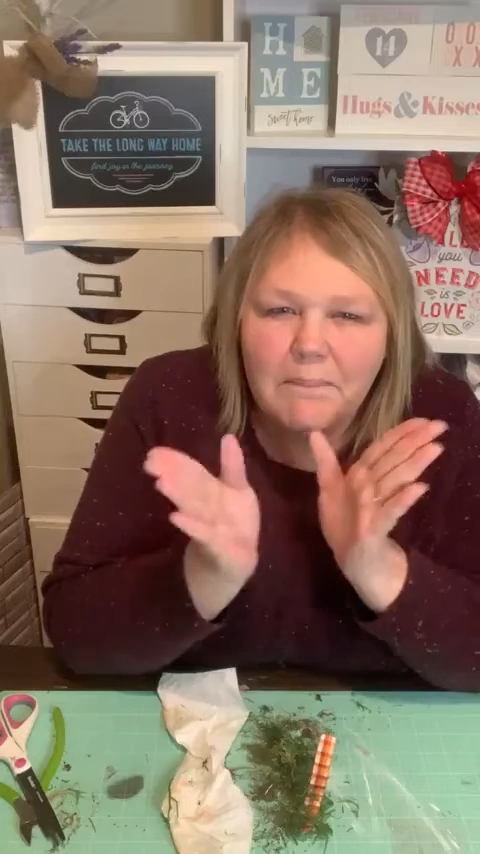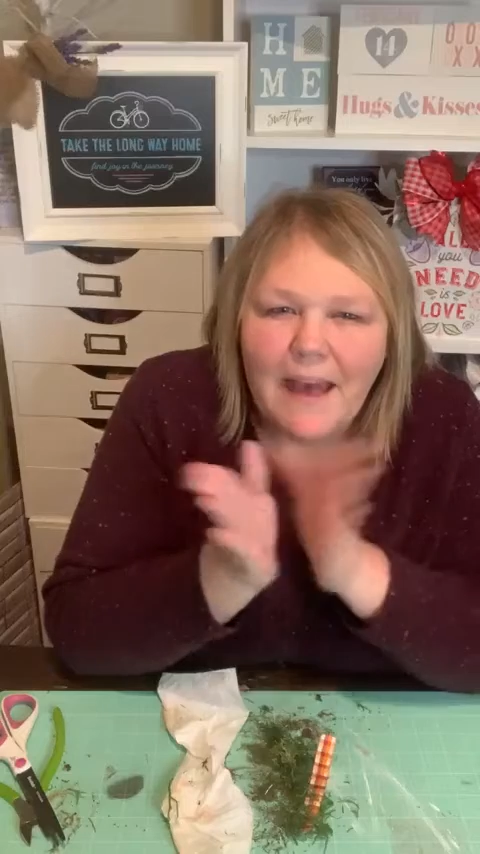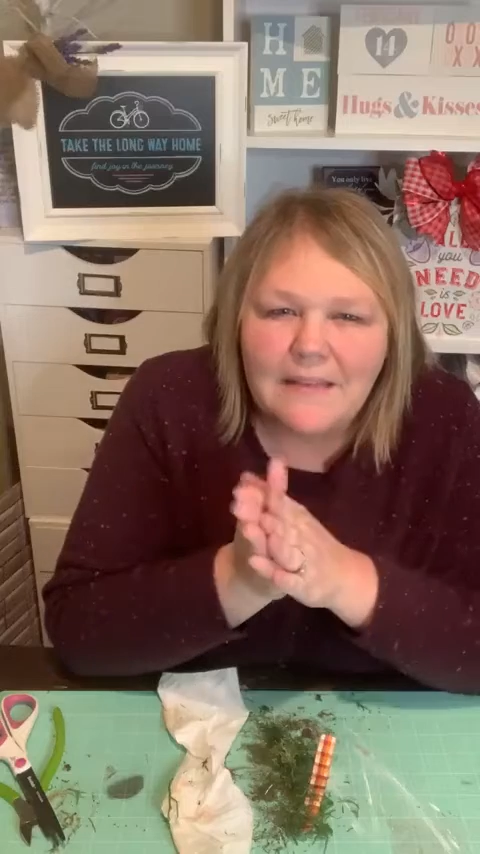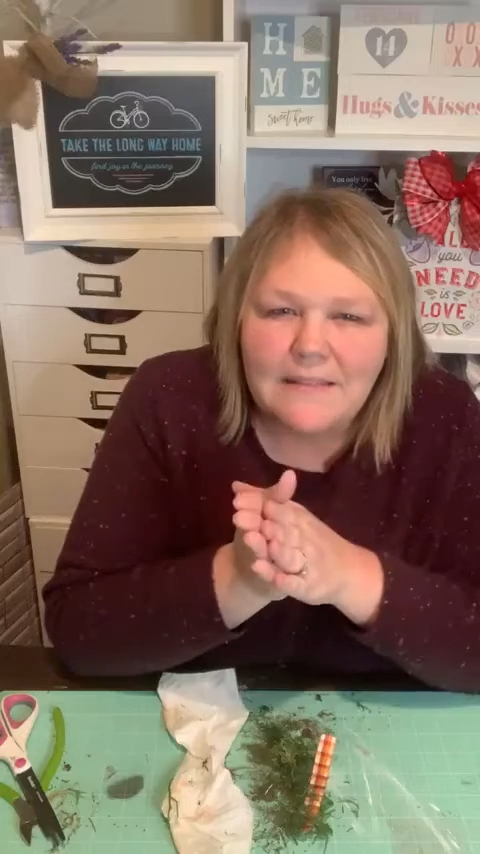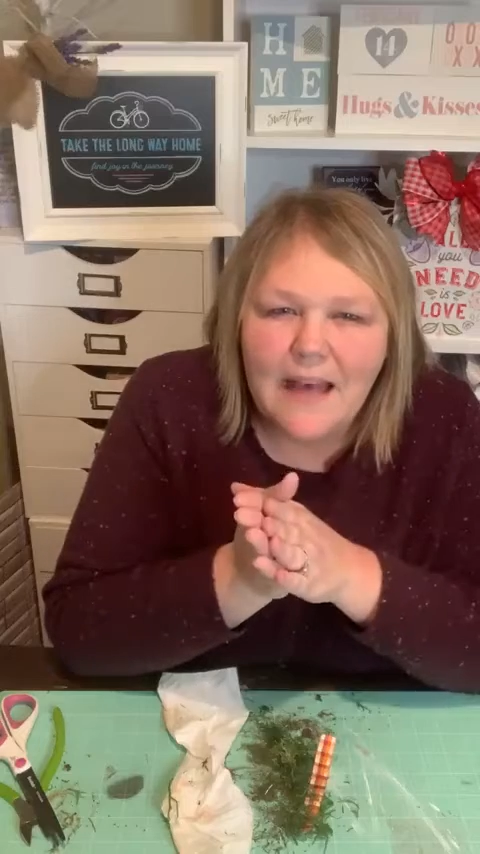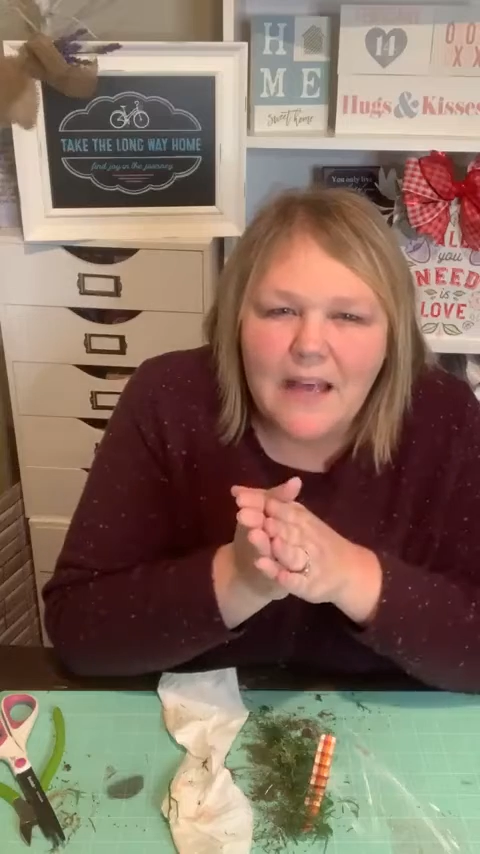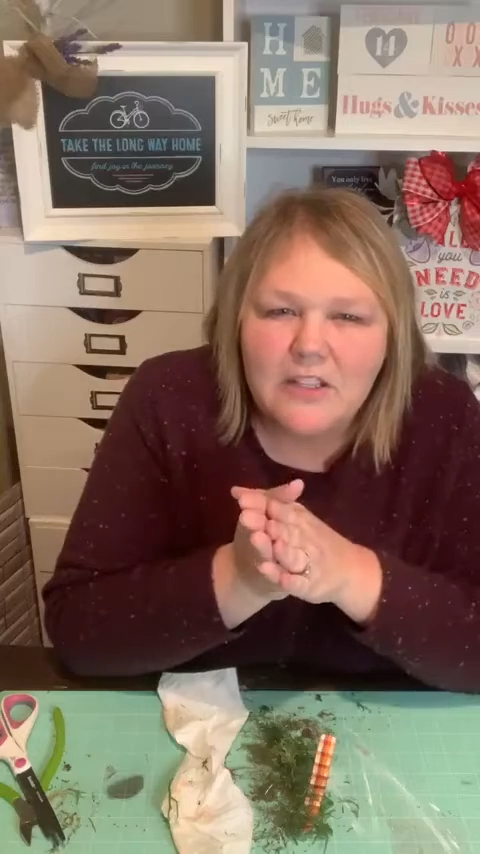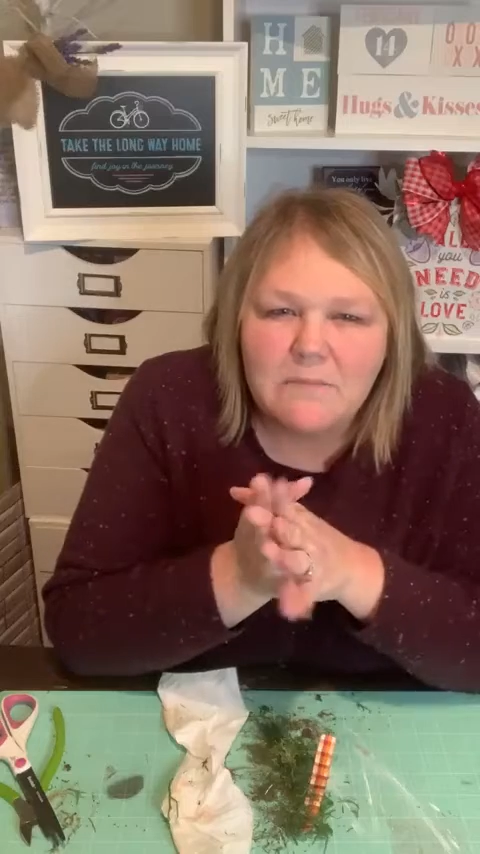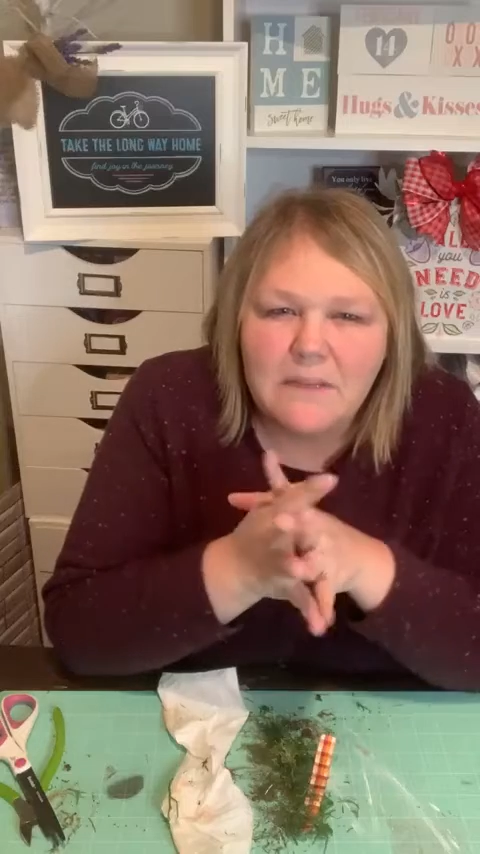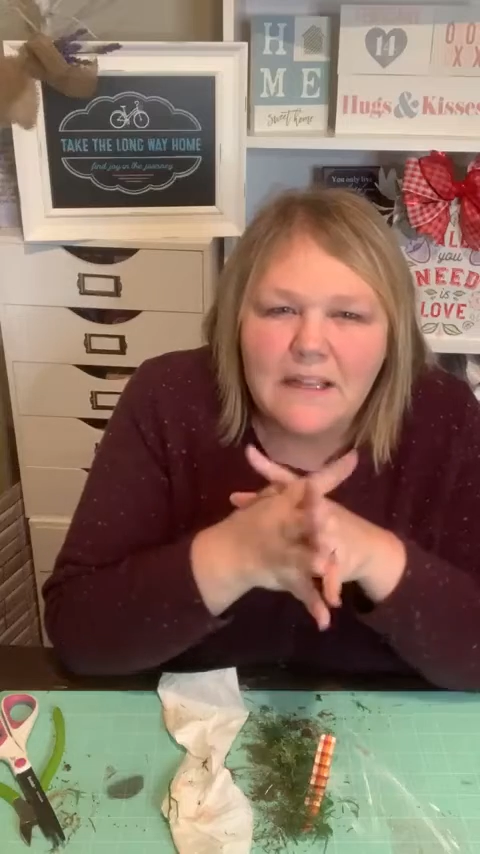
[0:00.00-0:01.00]

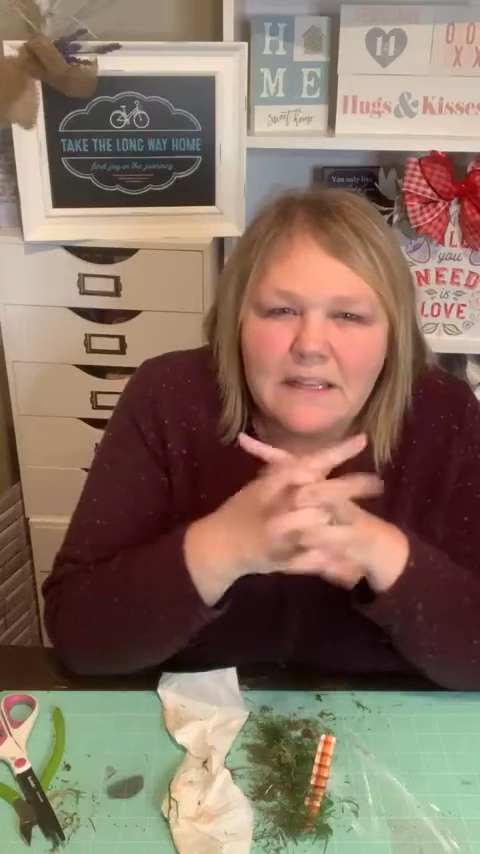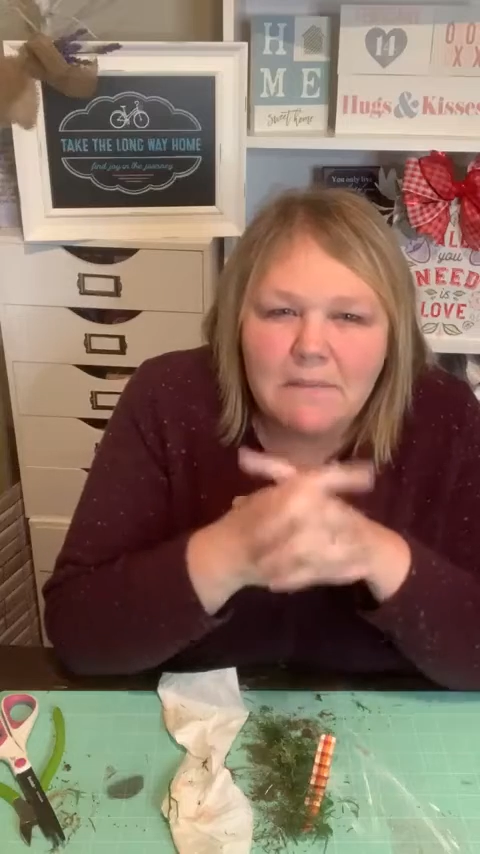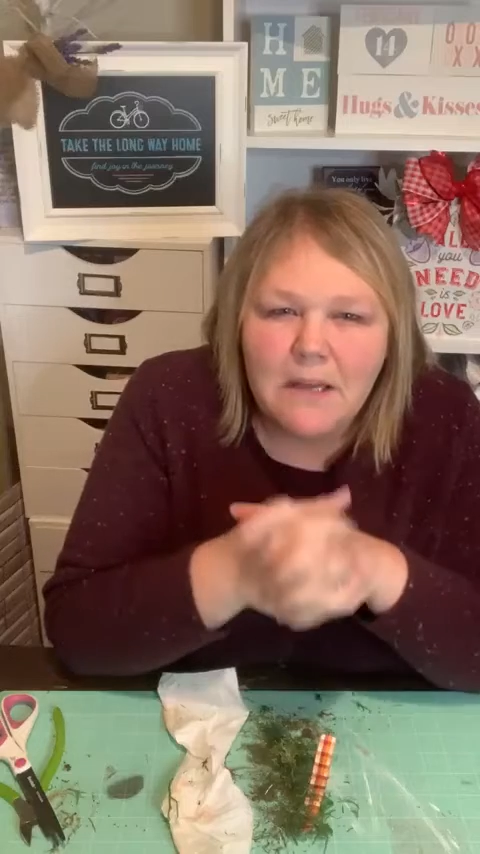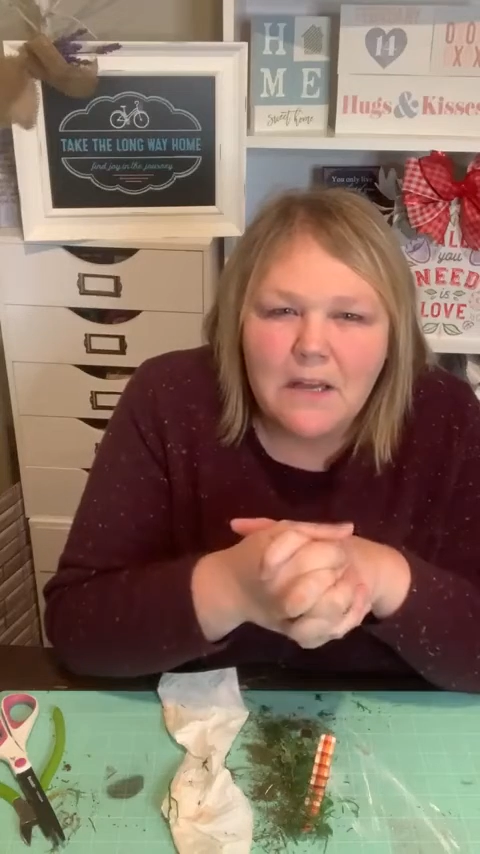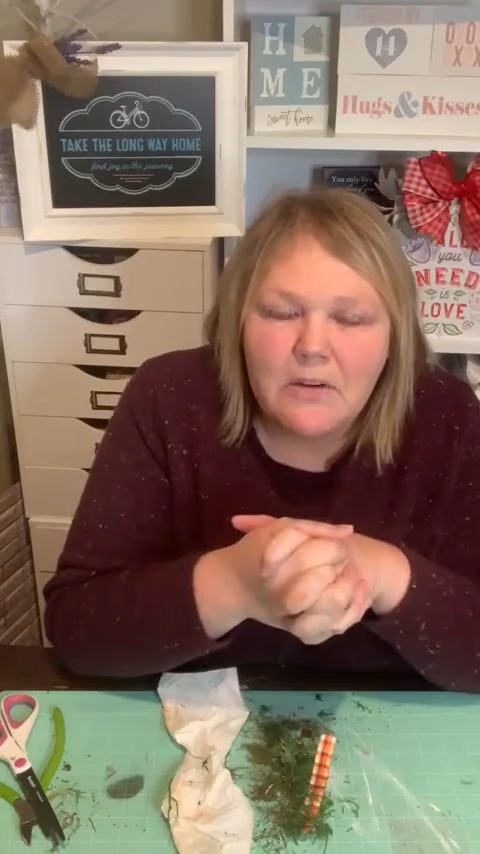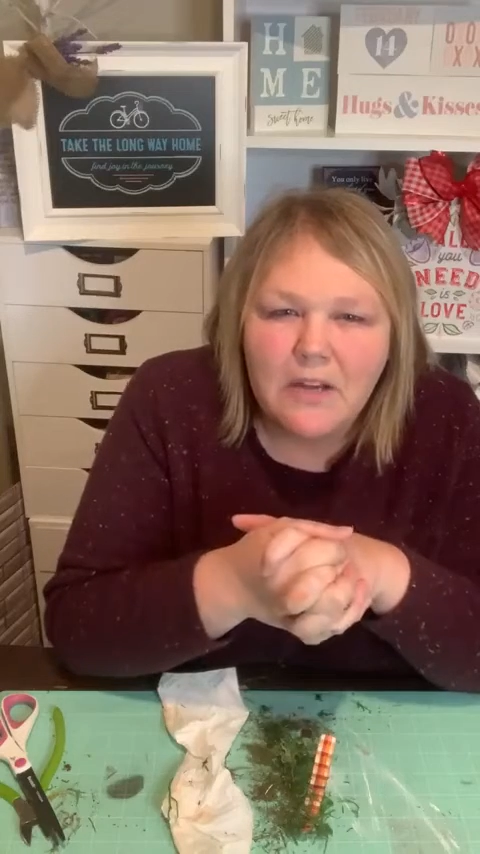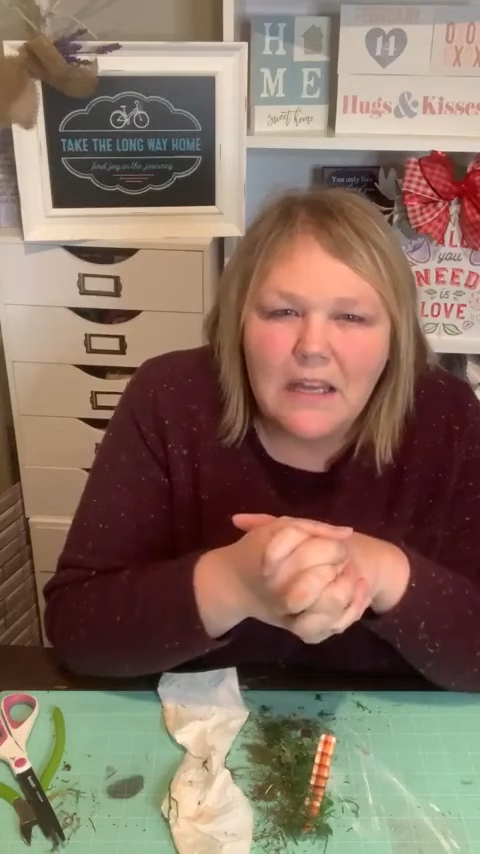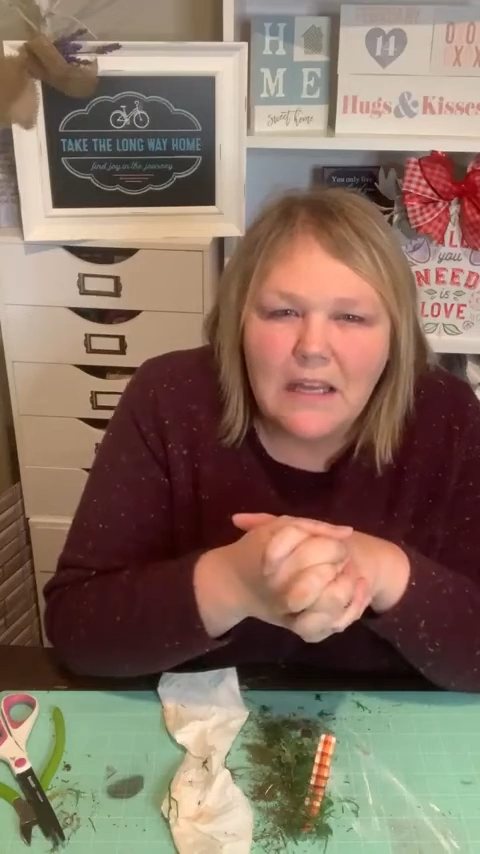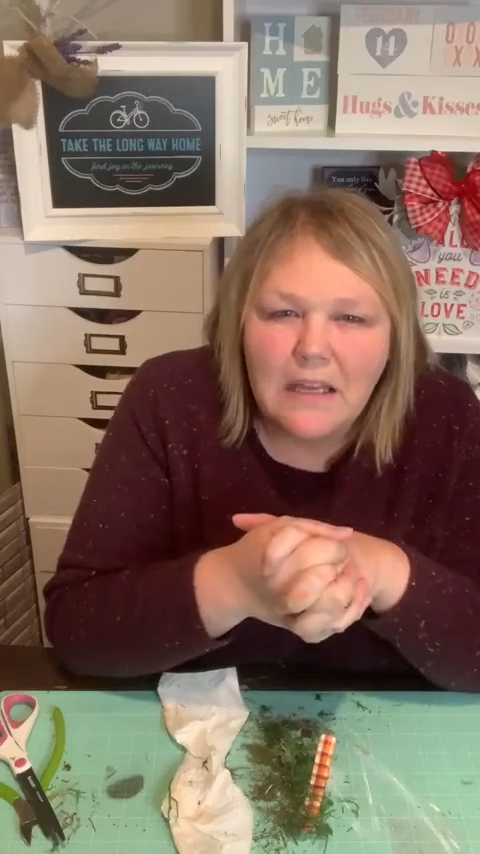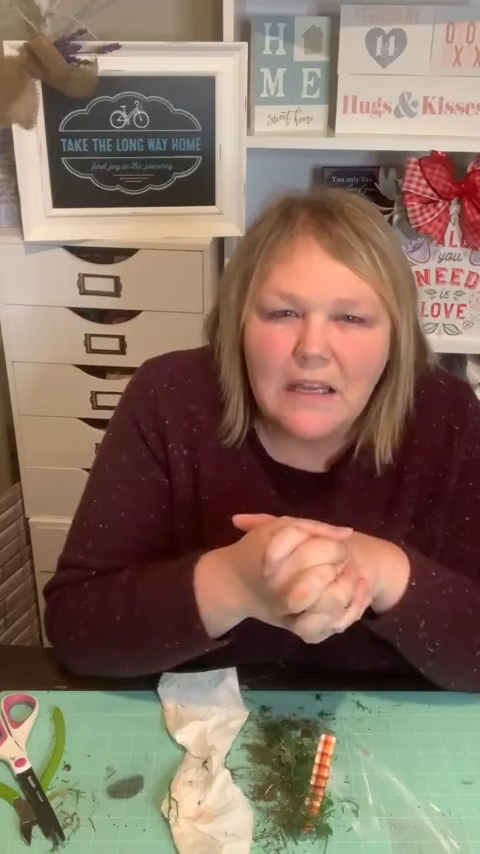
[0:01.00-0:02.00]
/ Melinda
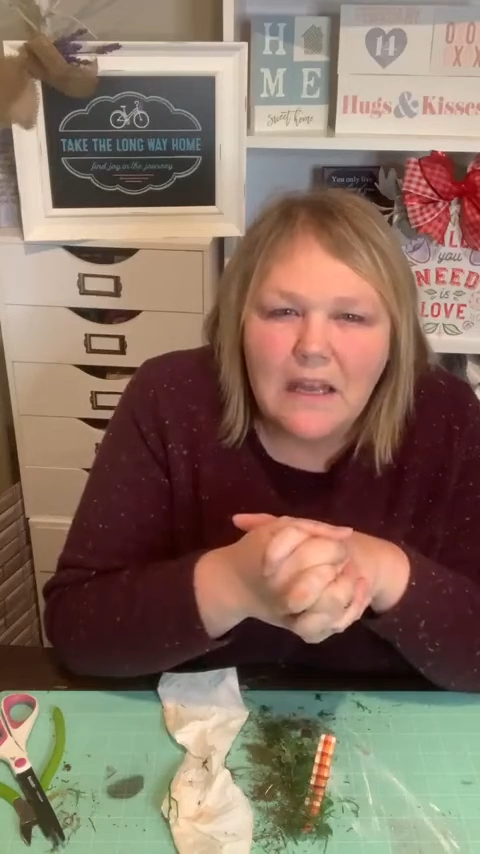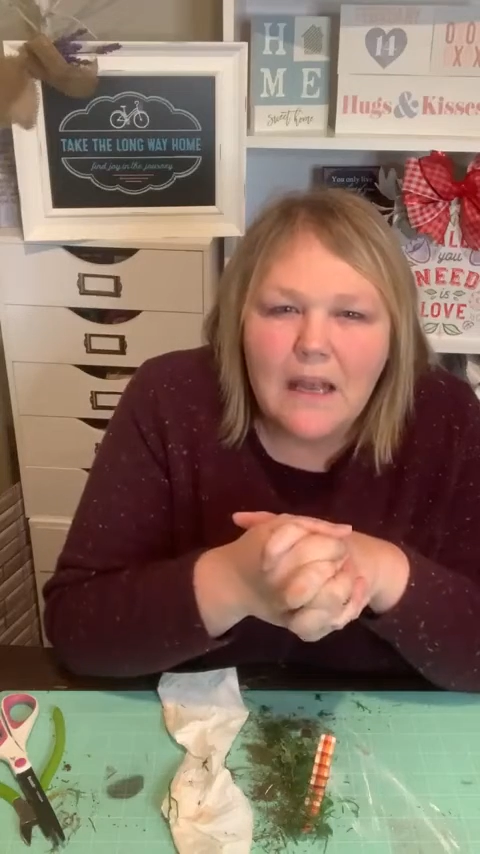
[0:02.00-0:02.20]
Mahoney